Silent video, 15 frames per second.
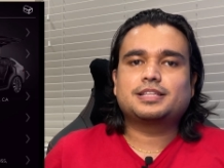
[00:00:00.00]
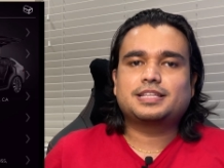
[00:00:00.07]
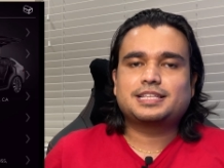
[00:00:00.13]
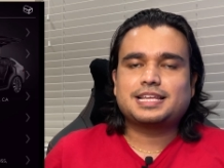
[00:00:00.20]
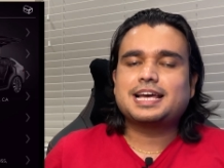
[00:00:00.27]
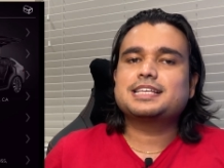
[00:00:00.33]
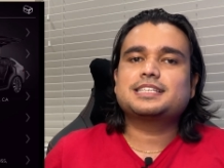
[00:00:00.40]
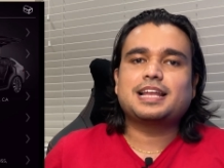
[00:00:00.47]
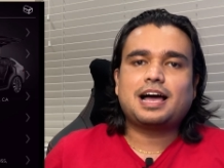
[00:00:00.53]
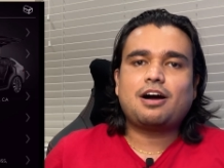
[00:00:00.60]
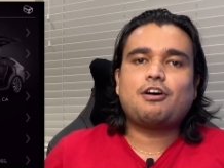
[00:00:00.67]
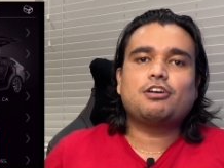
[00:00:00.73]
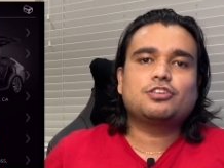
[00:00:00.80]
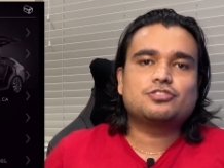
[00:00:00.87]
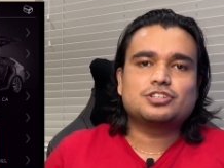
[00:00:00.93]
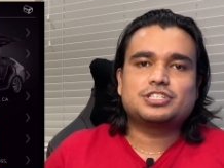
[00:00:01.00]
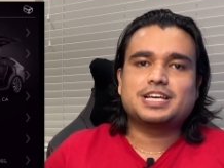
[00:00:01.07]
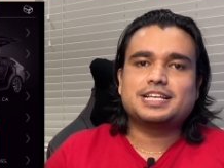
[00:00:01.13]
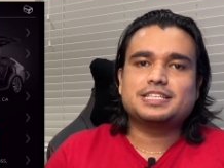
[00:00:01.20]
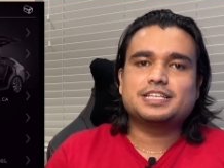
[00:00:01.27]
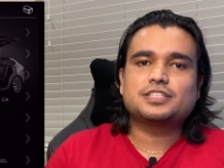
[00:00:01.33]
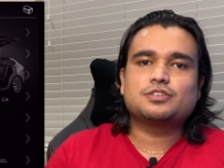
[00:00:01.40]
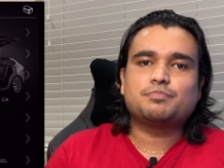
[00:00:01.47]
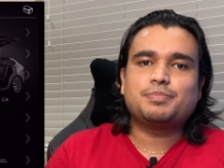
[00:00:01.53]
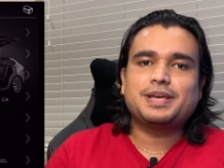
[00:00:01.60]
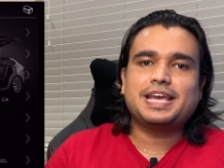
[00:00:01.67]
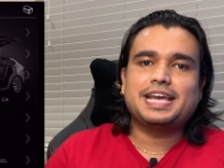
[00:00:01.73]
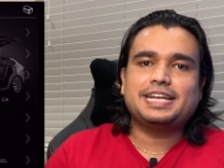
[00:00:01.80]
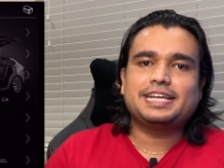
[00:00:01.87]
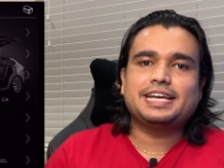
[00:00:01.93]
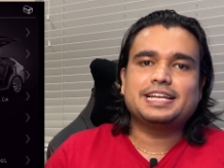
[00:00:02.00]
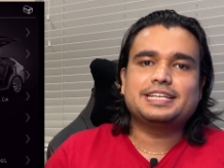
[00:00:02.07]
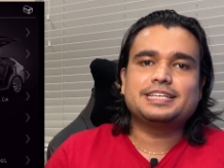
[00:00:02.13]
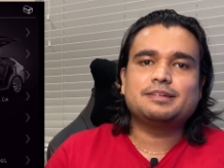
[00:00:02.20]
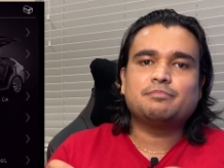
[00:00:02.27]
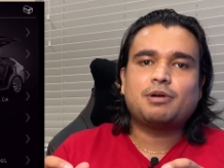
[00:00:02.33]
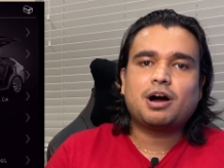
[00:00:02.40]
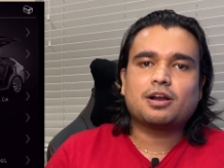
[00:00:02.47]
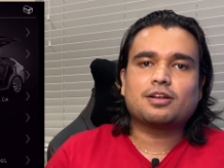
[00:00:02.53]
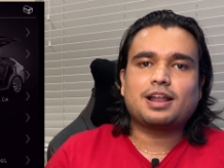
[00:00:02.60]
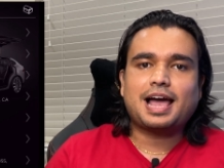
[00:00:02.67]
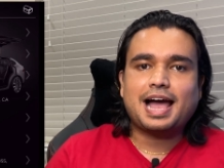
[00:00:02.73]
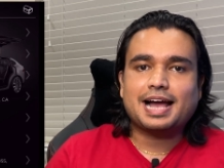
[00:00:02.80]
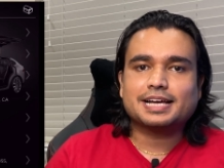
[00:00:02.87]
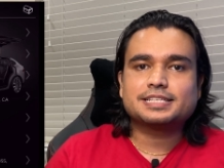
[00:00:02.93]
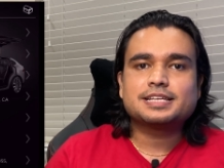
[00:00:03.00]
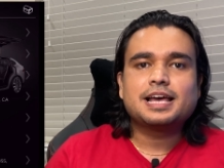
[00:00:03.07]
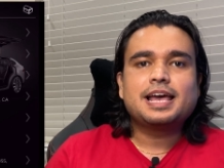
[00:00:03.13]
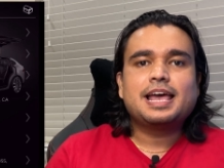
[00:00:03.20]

Tesla also changes to P88D Model X.